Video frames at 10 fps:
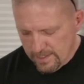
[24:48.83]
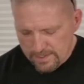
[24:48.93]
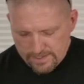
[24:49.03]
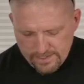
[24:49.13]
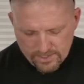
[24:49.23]

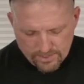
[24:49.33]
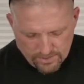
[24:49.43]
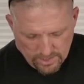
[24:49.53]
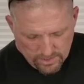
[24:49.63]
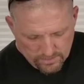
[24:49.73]
This
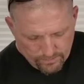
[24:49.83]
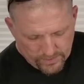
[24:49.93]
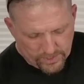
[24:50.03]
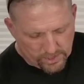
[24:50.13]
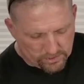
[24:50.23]

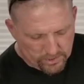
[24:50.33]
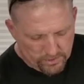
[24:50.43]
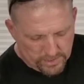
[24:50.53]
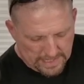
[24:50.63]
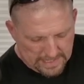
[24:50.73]
particular
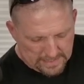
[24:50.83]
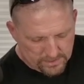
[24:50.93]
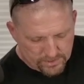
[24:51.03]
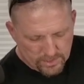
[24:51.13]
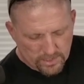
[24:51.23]
unit
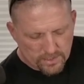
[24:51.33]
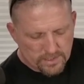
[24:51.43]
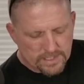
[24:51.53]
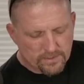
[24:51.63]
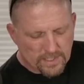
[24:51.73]
has
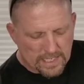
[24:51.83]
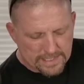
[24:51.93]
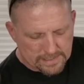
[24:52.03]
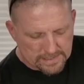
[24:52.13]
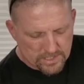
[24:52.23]
the
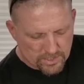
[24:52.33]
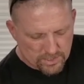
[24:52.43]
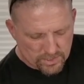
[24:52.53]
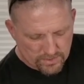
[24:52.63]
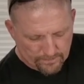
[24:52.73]
tie-in
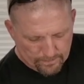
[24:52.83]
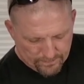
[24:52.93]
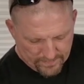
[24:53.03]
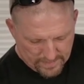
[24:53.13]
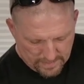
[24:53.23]
leashes,
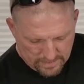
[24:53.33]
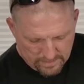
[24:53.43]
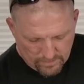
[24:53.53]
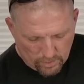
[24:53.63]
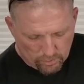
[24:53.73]

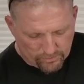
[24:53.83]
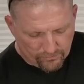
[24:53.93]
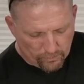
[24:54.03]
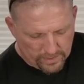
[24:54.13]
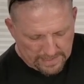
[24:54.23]
the holes
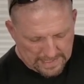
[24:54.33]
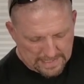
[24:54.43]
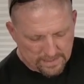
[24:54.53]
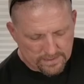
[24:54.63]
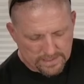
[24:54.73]
for it
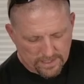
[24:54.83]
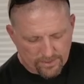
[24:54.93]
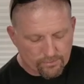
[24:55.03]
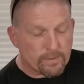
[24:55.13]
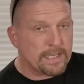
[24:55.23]
at the
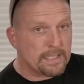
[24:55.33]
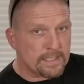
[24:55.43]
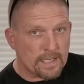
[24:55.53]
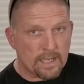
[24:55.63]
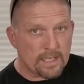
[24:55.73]
3 and the
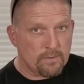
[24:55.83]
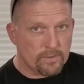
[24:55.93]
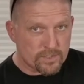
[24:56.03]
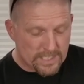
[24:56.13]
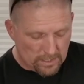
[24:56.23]
9, which
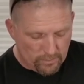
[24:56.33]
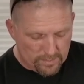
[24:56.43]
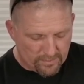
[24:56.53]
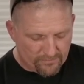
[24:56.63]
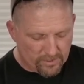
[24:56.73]
is how we
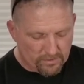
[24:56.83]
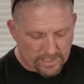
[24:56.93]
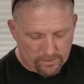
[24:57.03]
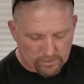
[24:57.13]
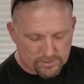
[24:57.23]
prefer,
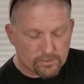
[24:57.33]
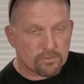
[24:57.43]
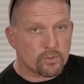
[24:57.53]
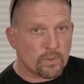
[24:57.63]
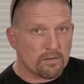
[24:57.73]
and also the
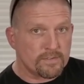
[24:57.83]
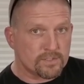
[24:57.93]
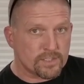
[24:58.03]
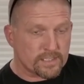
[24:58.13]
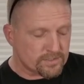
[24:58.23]
12 and
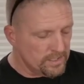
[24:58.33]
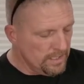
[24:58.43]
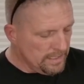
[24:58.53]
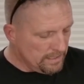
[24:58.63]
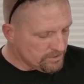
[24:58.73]
6,
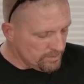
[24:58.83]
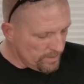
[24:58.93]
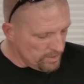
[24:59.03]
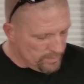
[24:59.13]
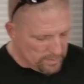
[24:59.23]
how some
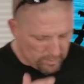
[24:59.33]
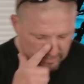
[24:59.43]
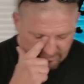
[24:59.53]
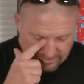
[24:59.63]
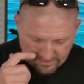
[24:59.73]
other people
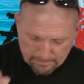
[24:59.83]
prefer.